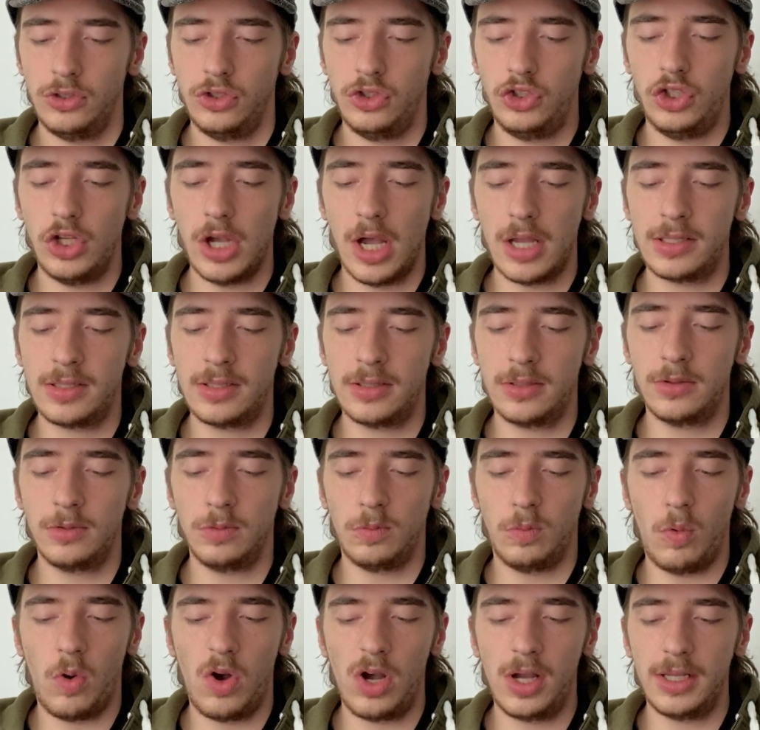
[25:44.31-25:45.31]
Just
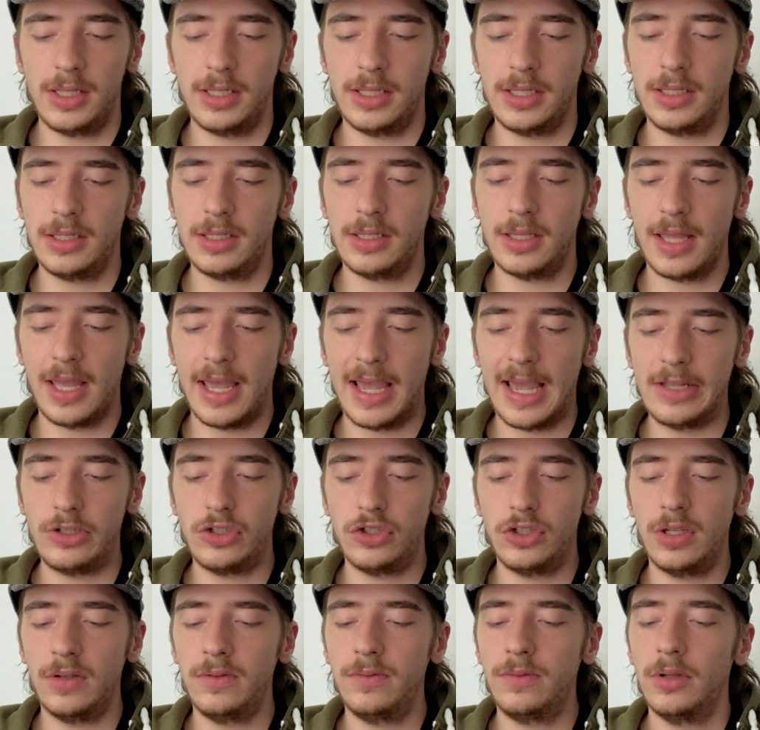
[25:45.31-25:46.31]
1,
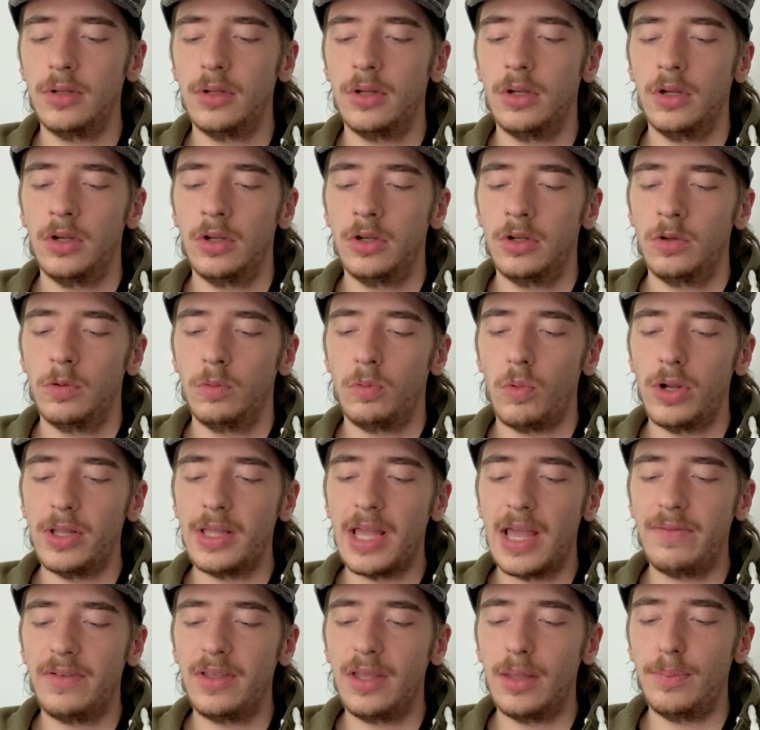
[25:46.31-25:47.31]
adjective, 1
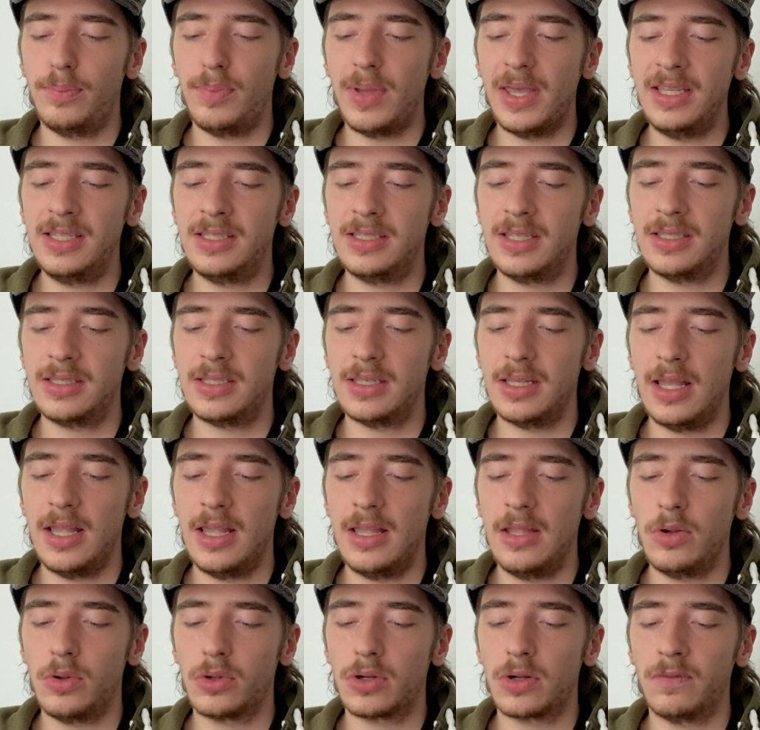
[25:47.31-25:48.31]
having a basis
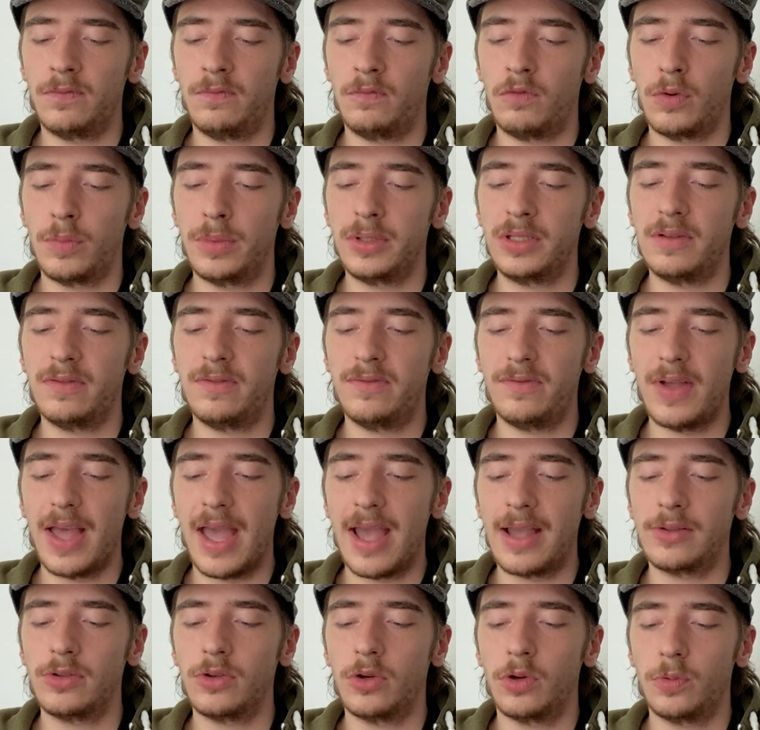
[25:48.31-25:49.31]
in or conforming to
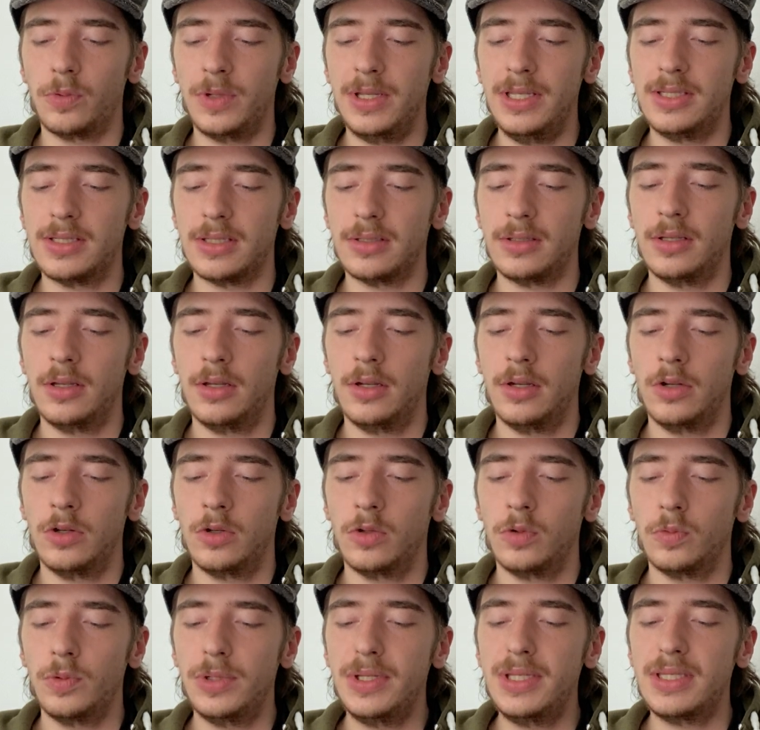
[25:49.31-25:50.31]
fact or reason.
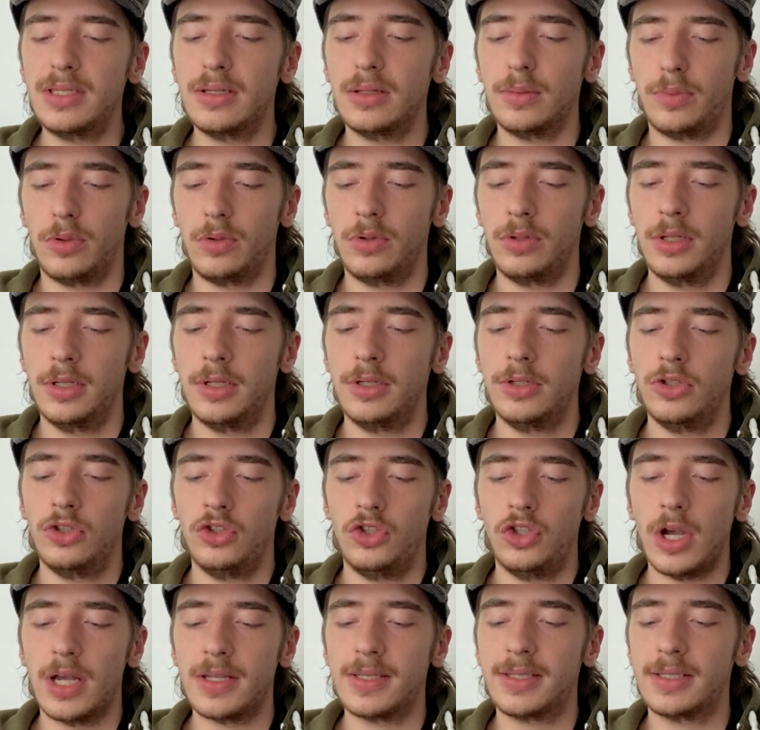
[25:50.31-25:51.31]
Reasonable,
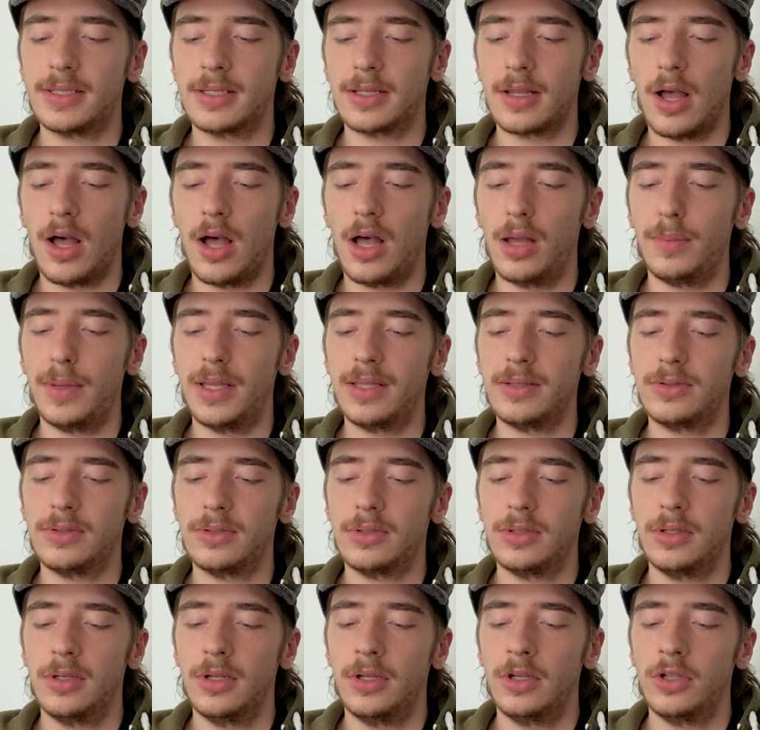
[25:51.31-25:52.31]
just comment.